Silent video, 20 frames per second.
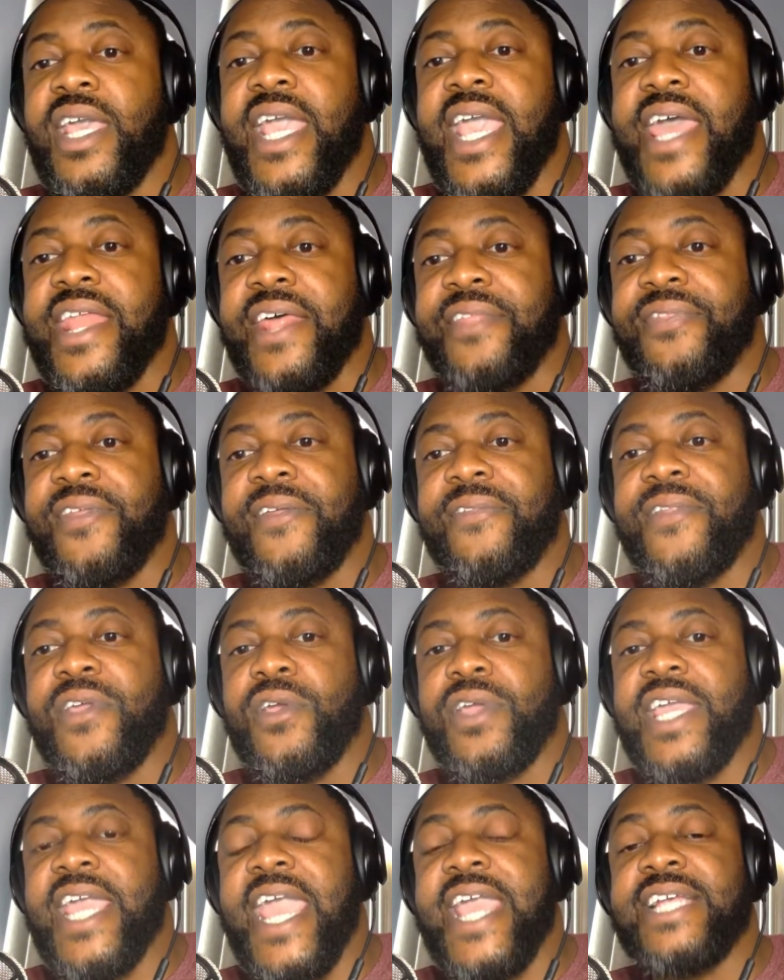And I think
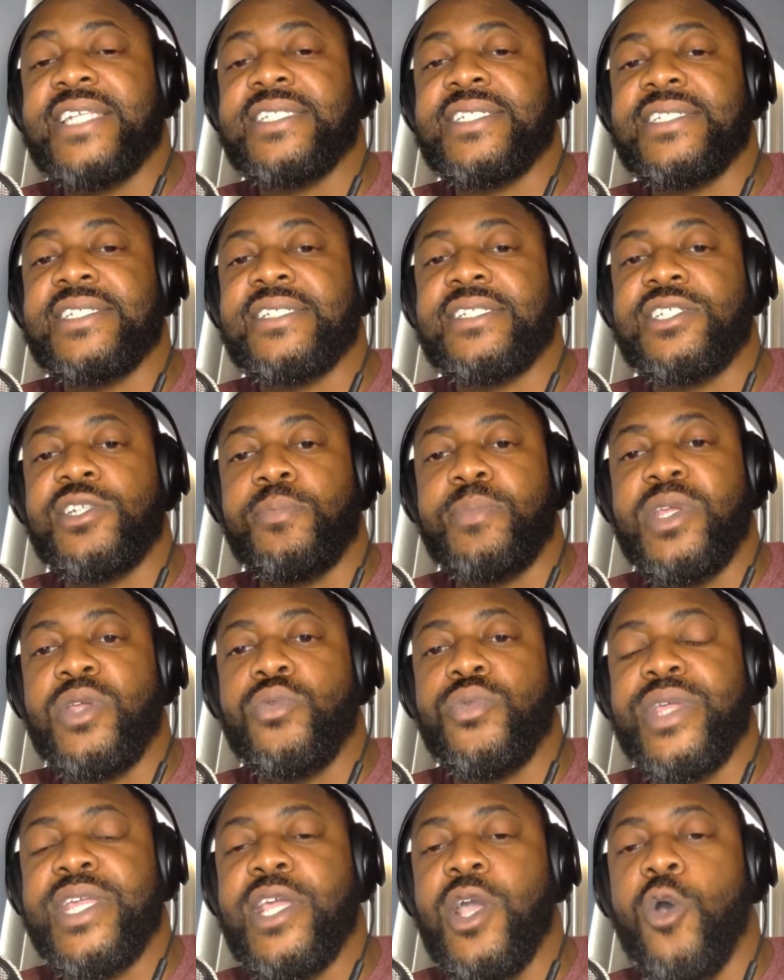their cases should be
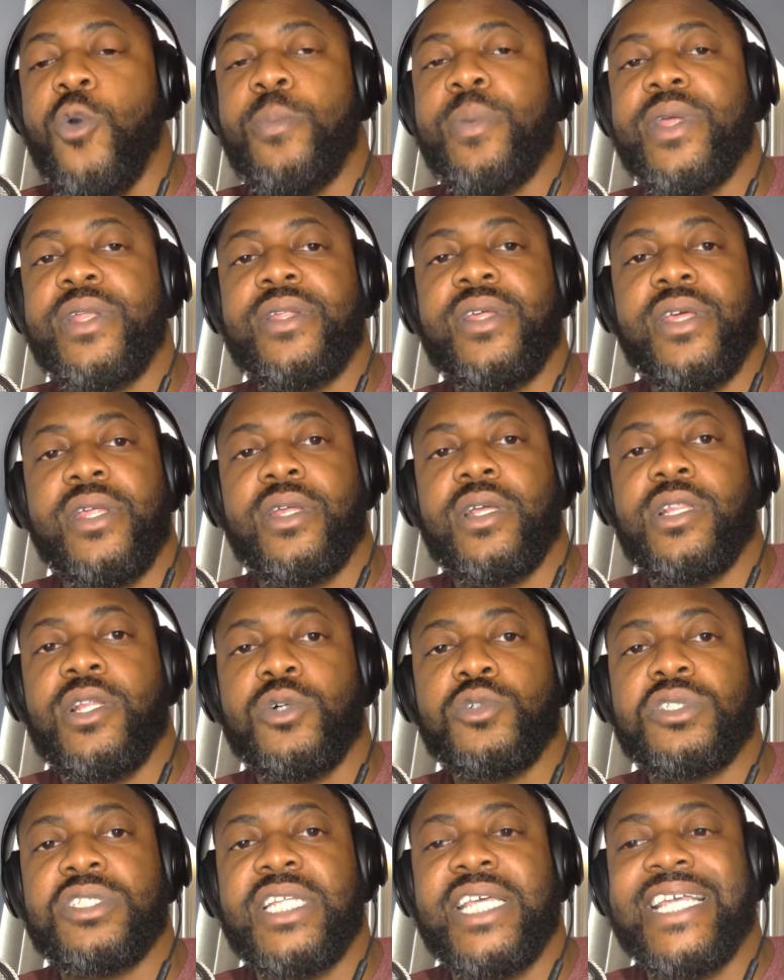reopened and
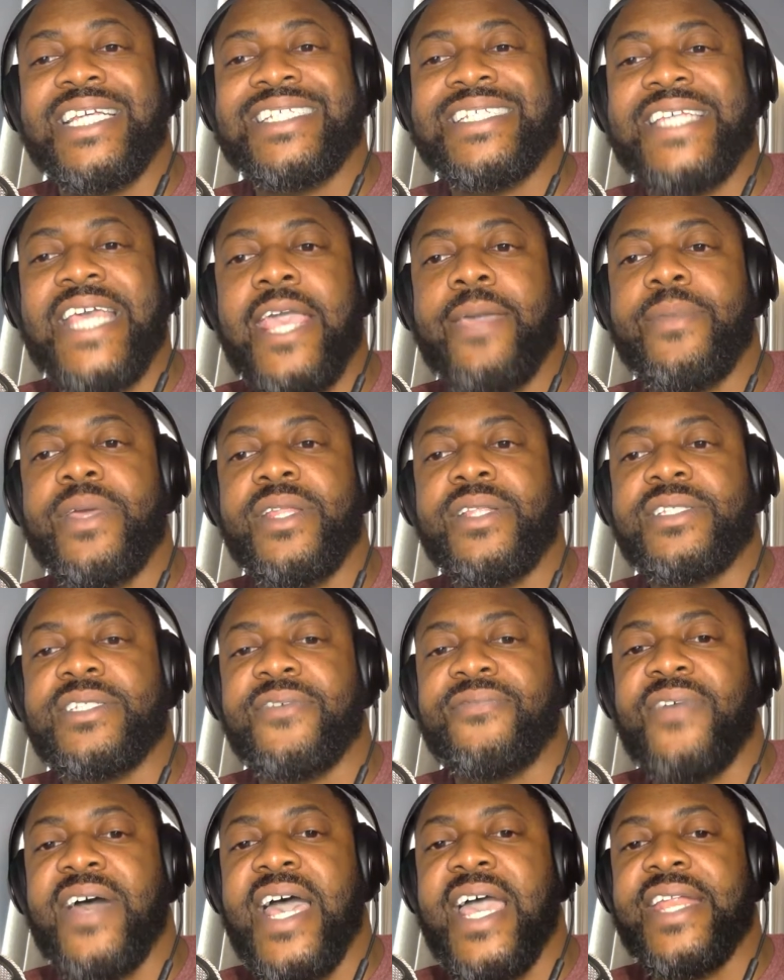closely examined to
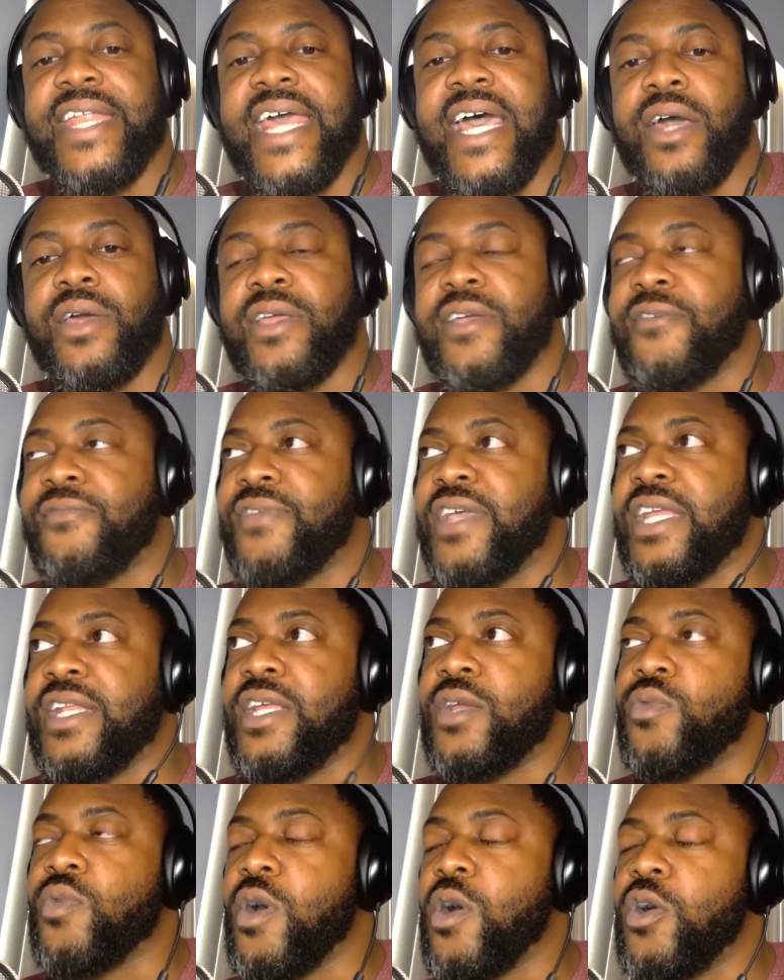find out if
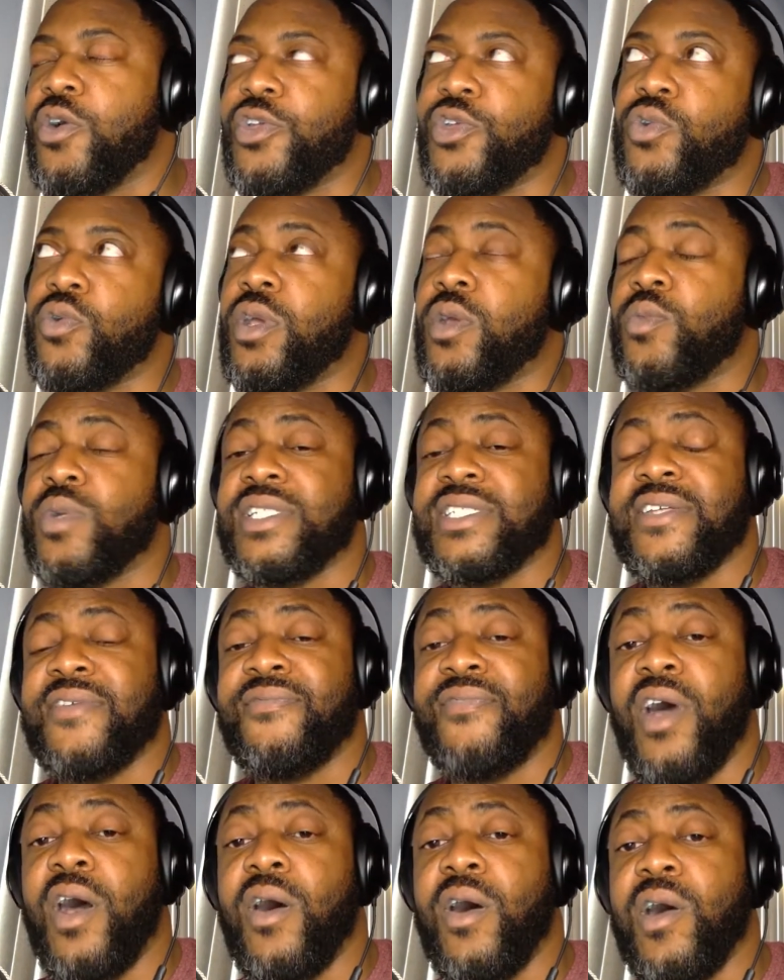any wrongdoing was
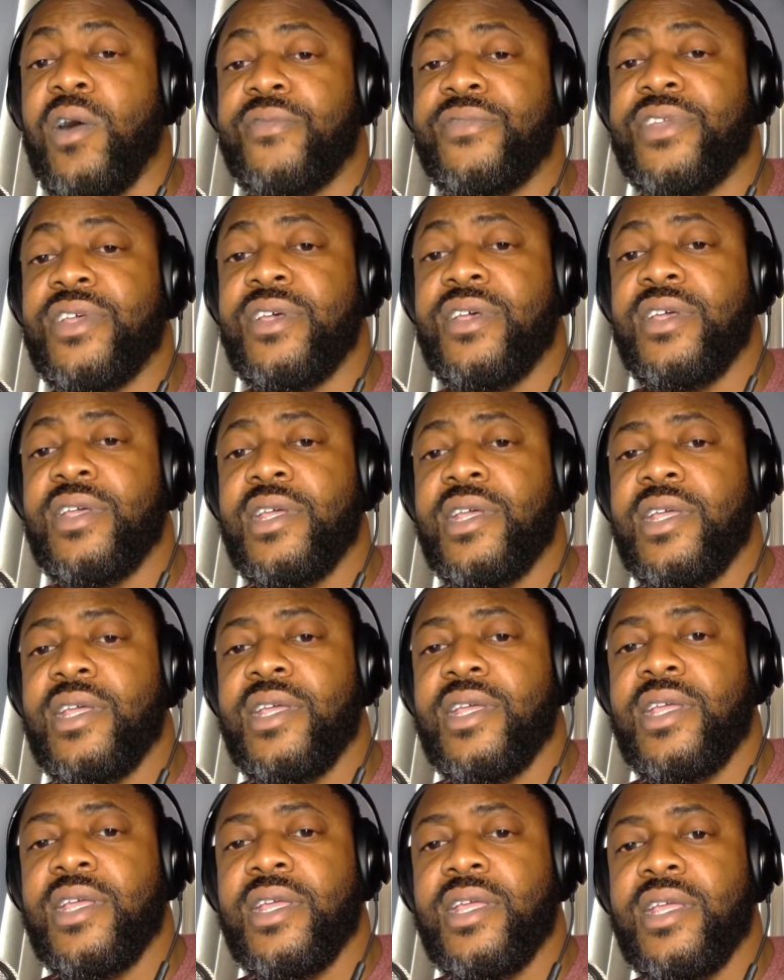involved.
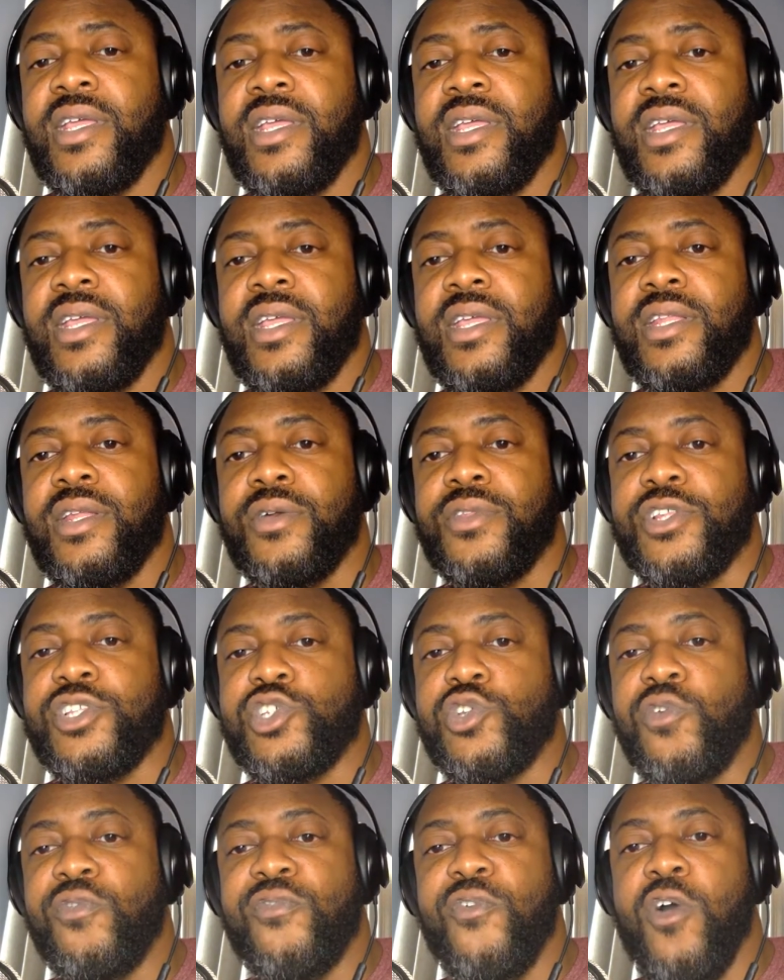You know, the
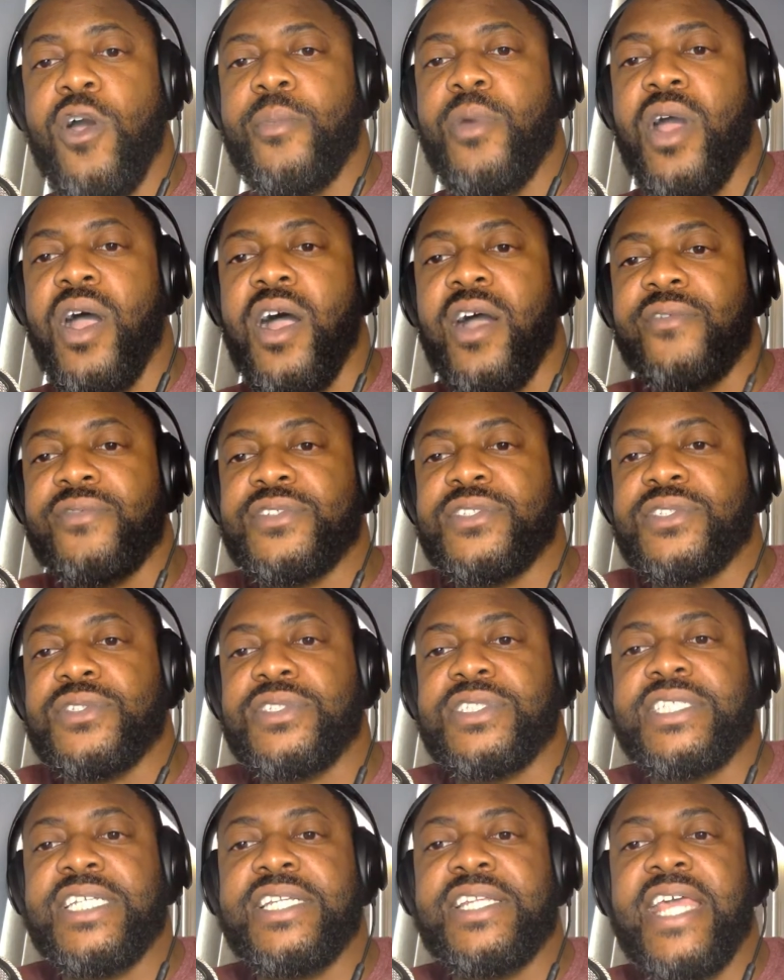two former officers
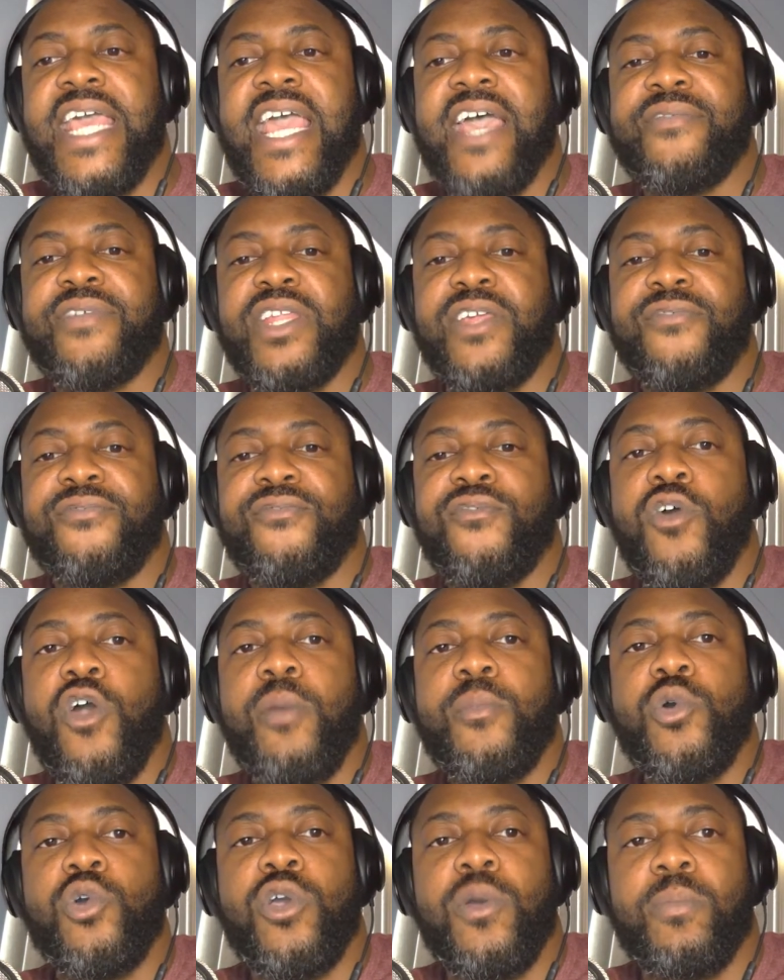didn't have any
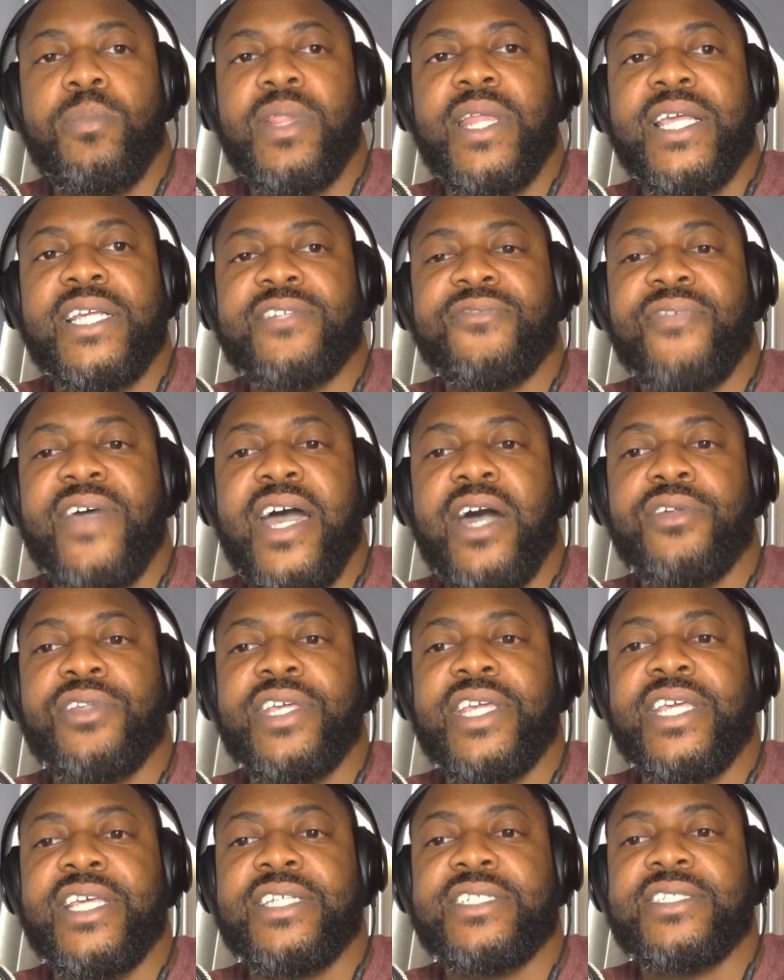formal complaints filed
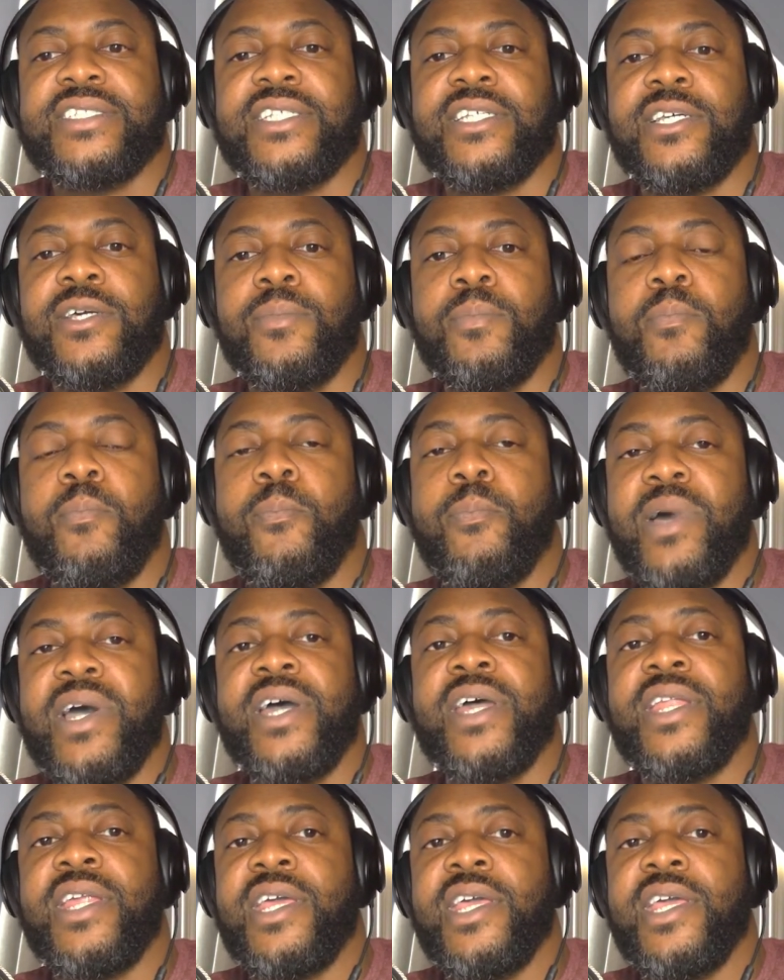against them, but